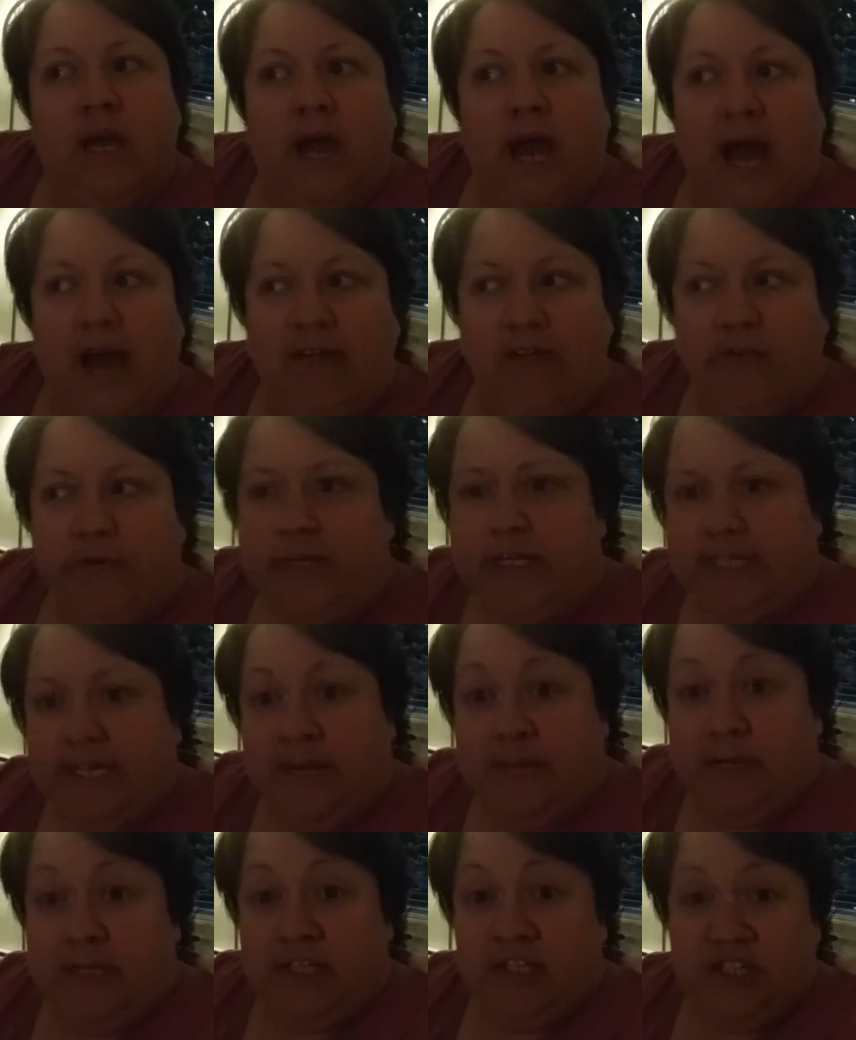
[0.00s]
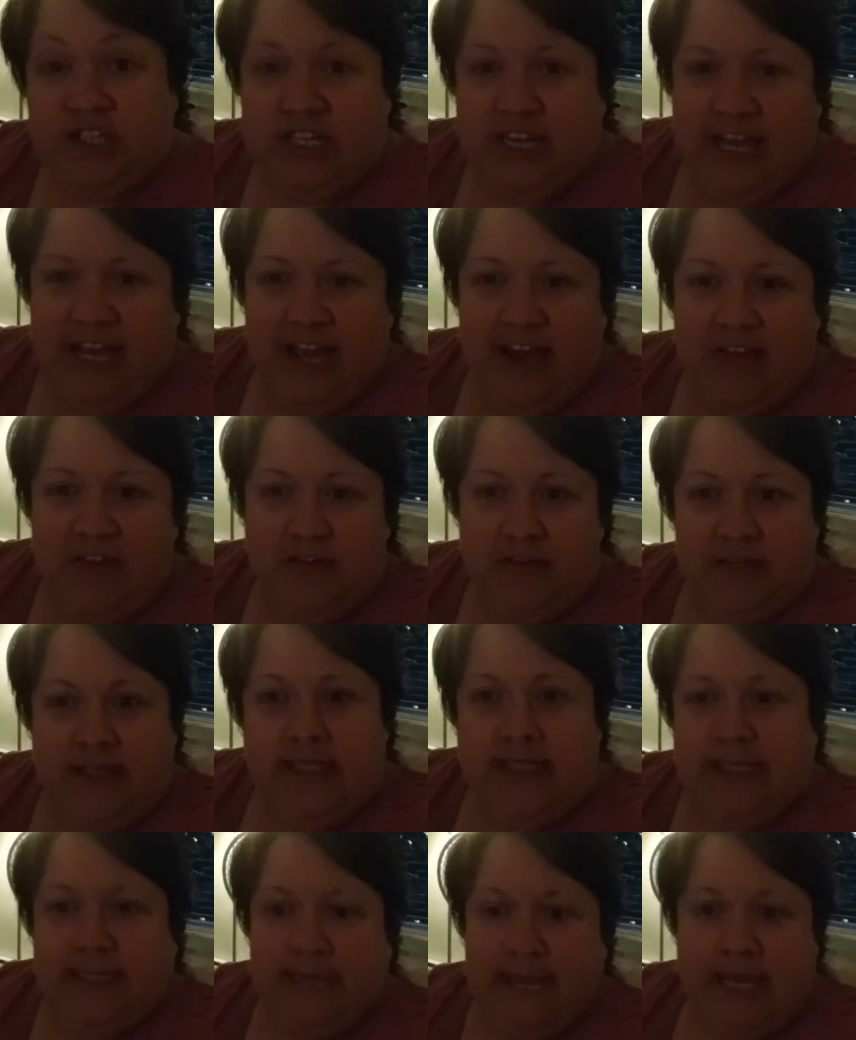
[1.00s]
haven't really done much today other
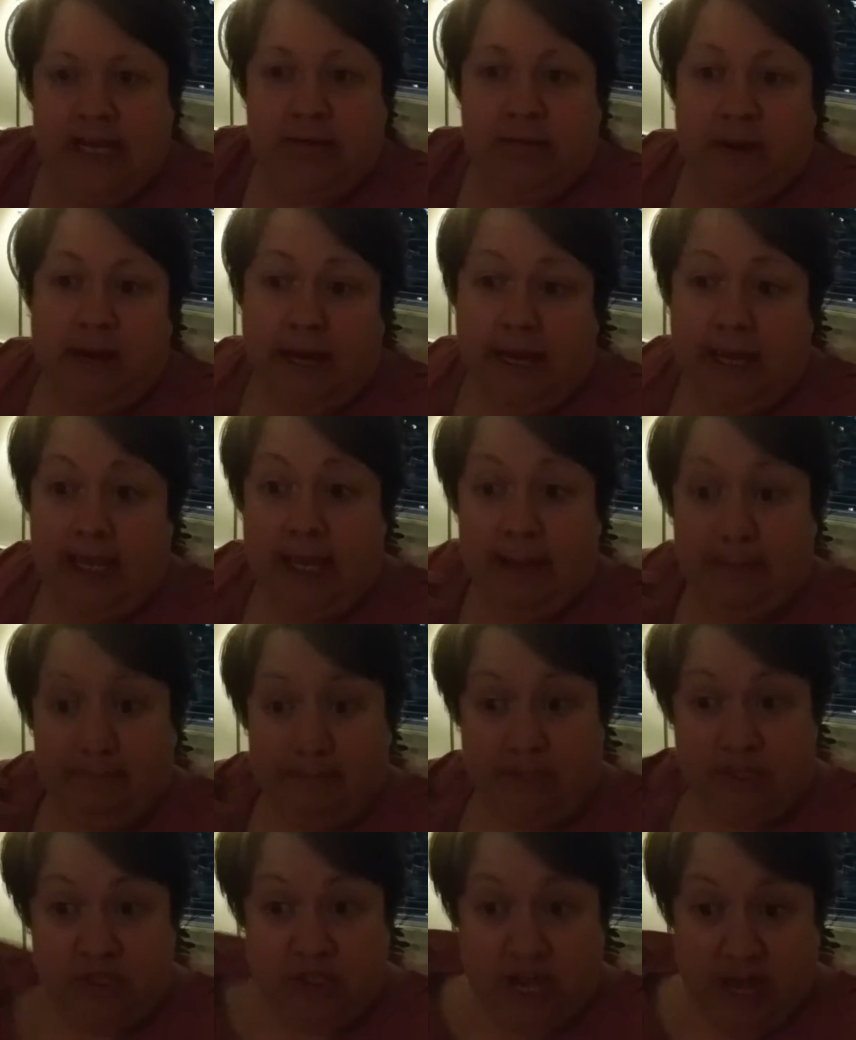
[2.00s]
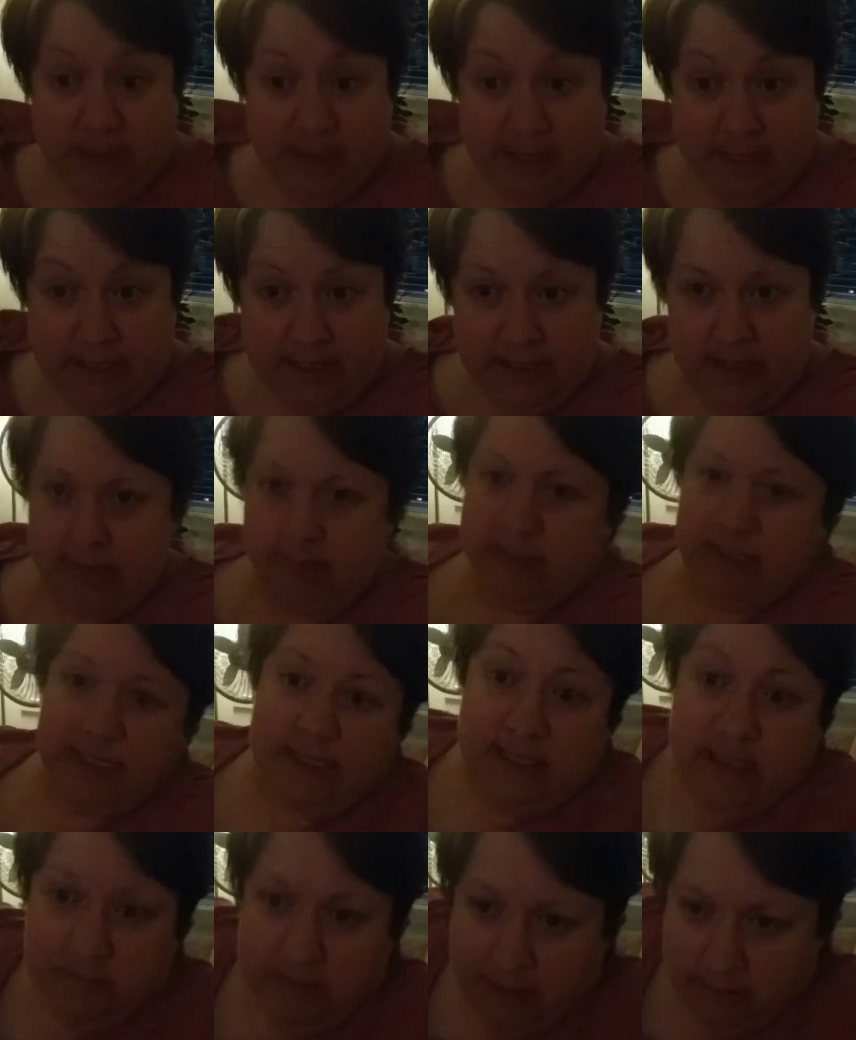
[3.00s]
than stay in my pajamas. I'm
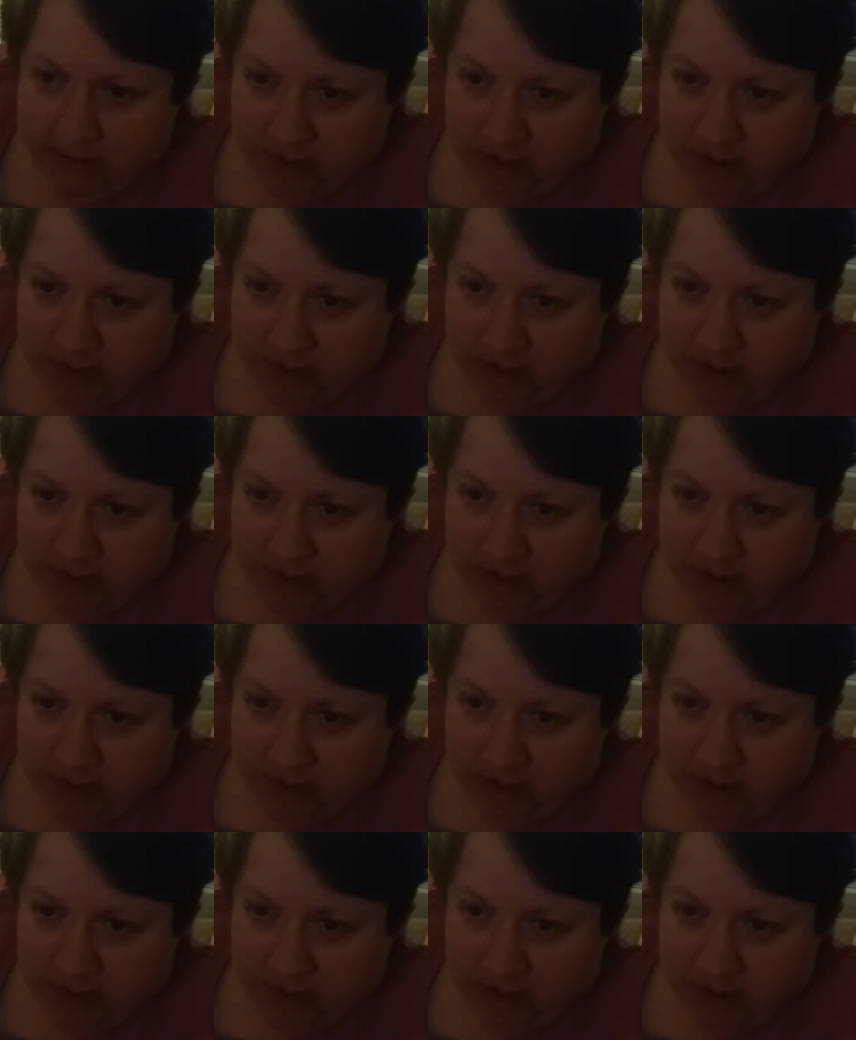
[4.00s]
still in my